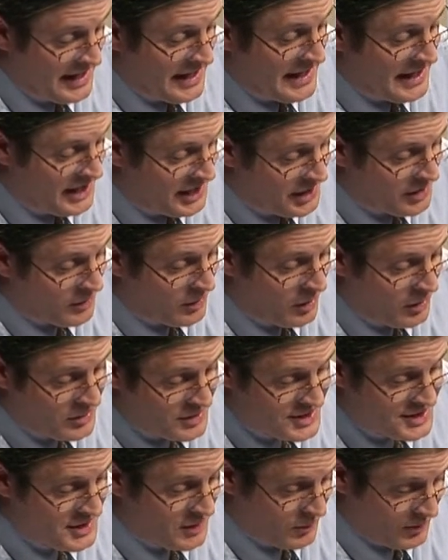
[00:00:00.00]

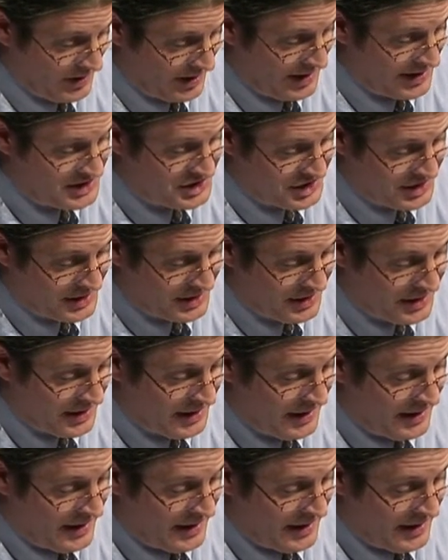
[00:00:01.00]
heroes, religion,